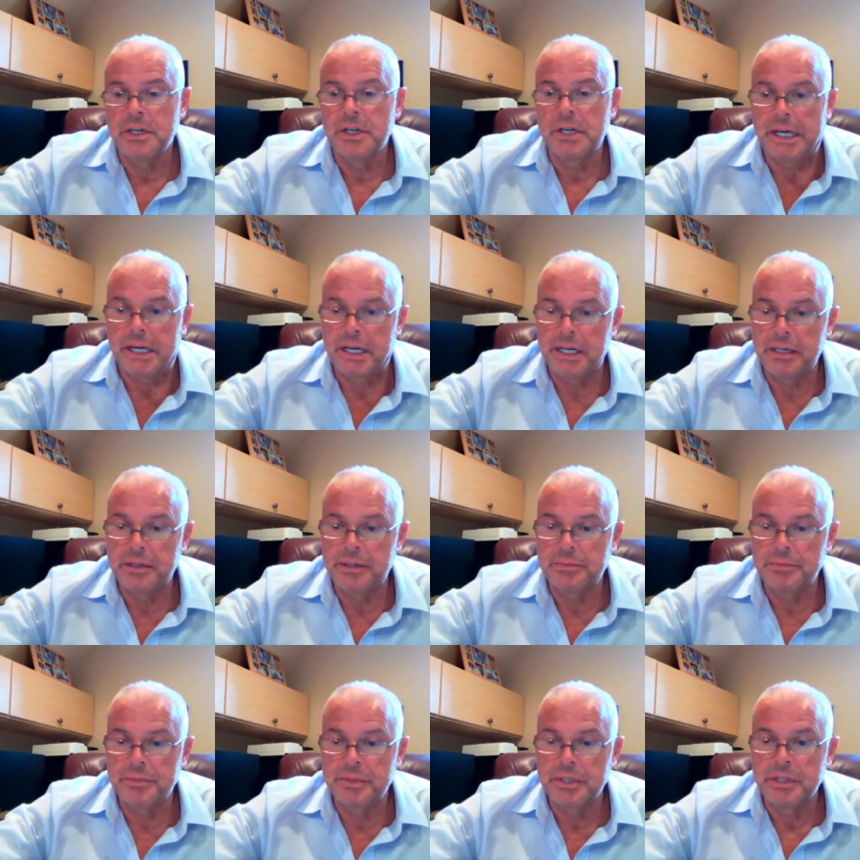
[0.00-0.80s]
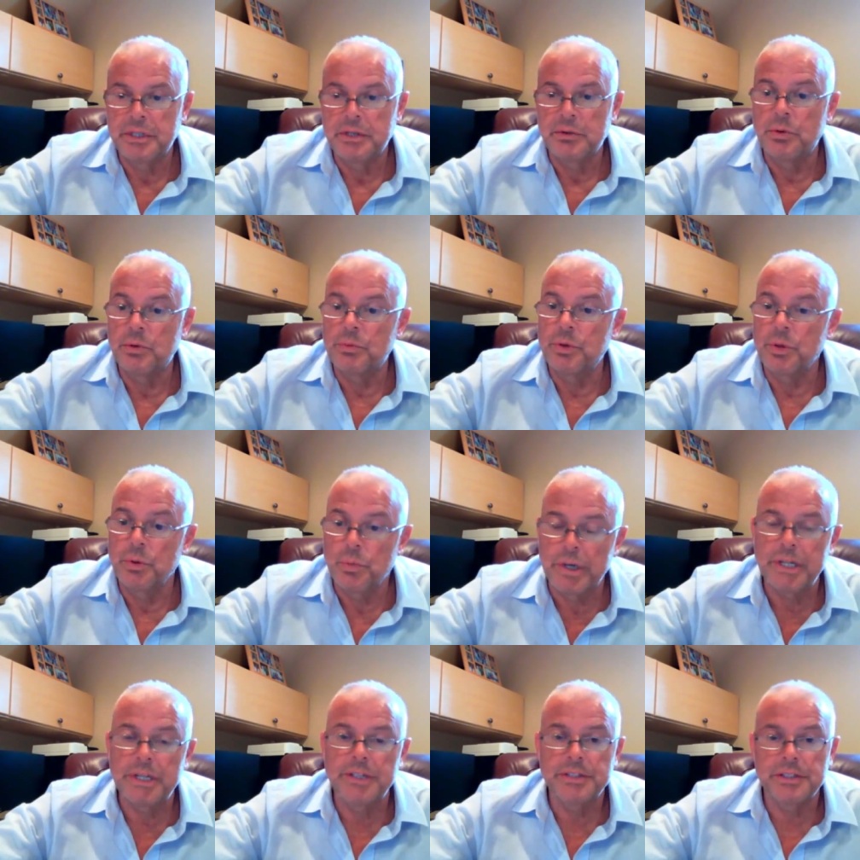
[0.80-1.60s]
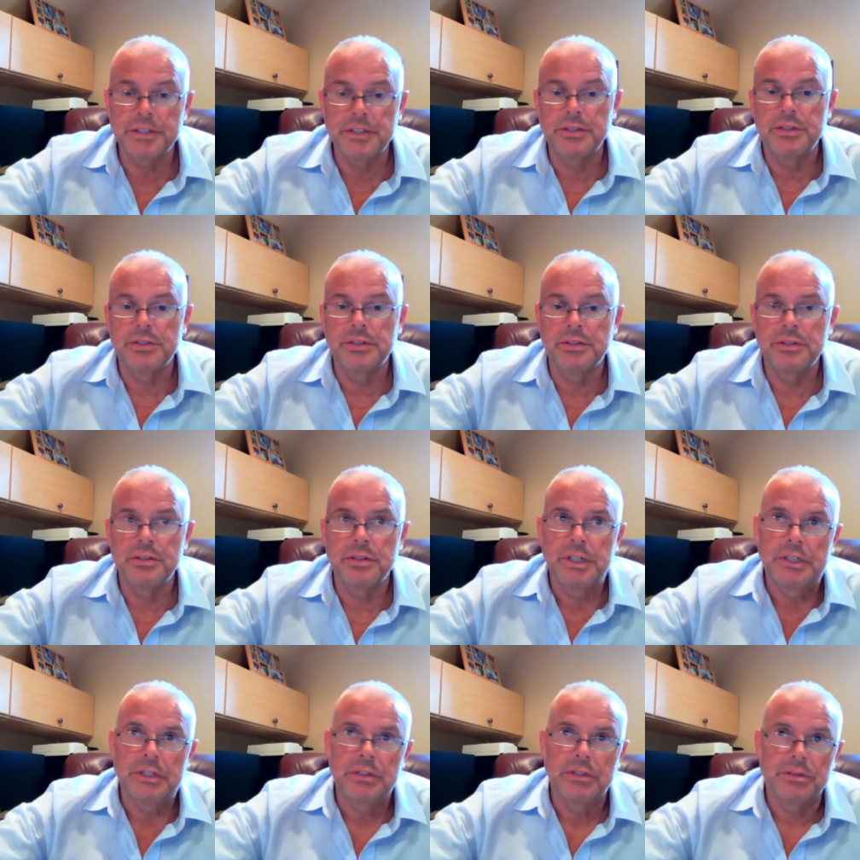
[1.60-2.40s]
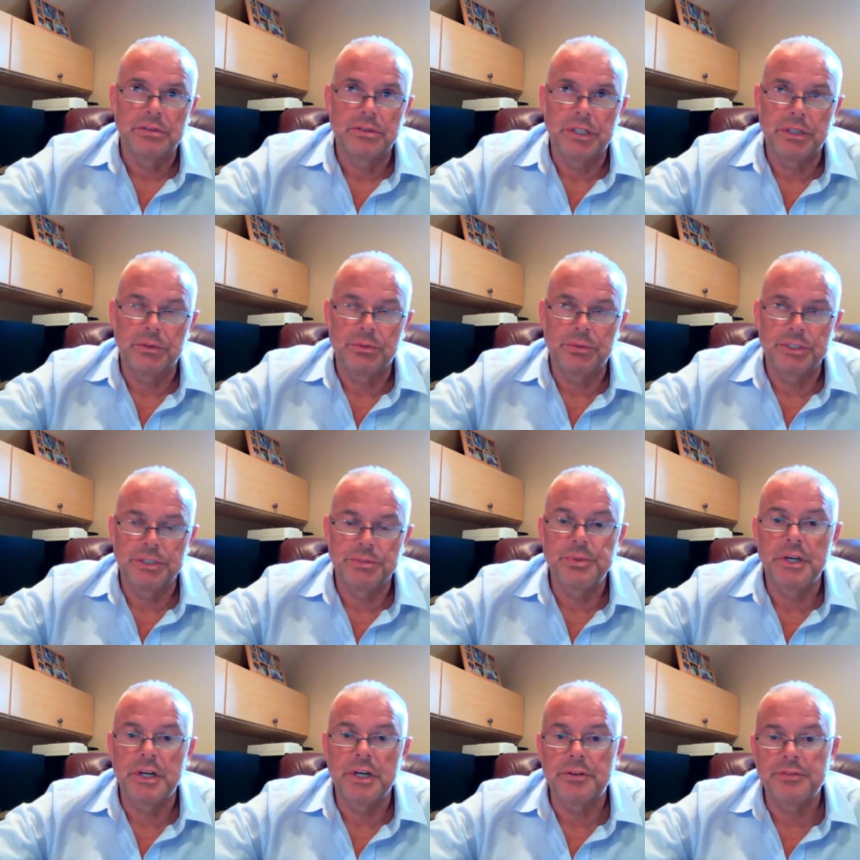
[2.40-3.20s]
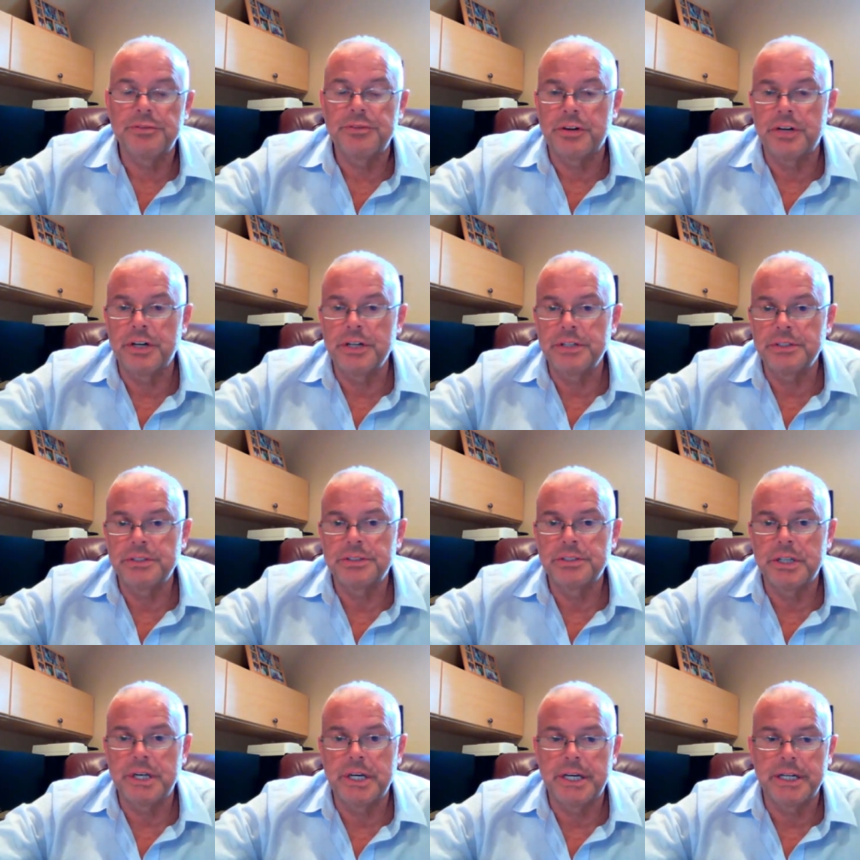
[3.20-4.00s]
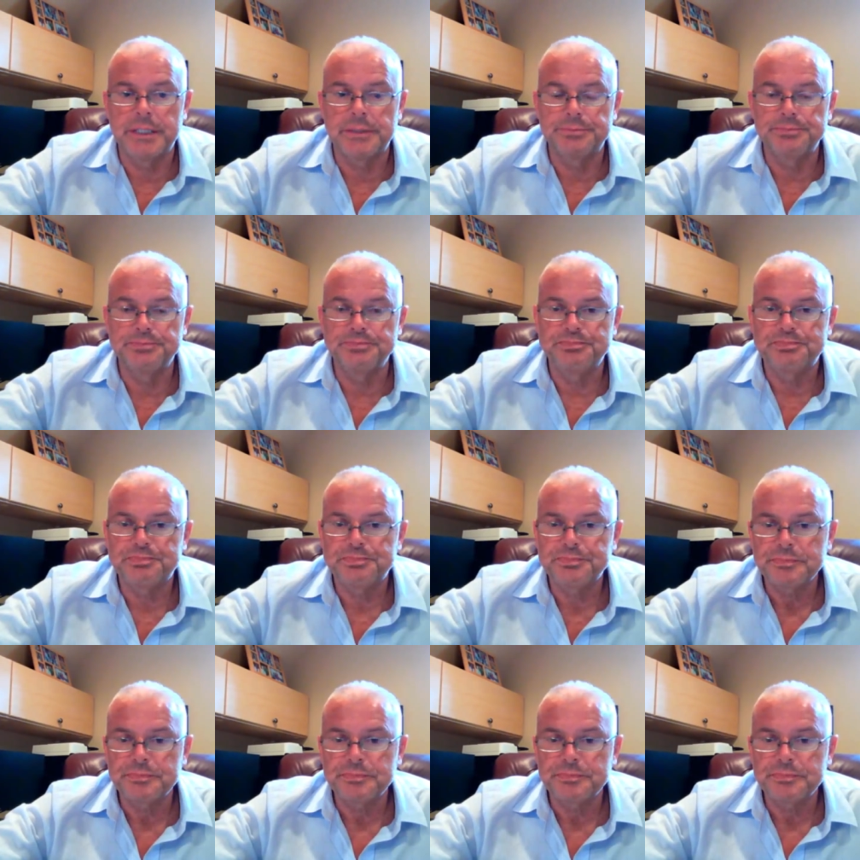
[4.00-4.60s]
Um, what we wanted to do uh, was be upfront, um,